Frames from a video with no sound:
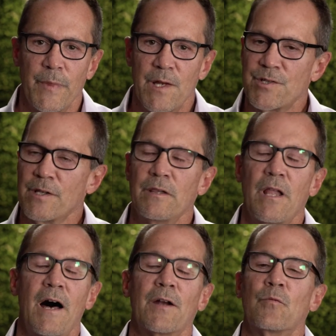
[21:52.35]
There's a
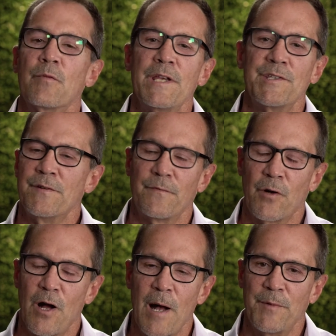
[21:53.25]
lot of reason
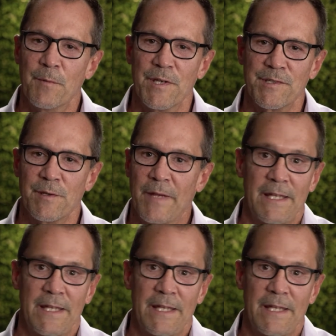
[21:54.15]
for optimism.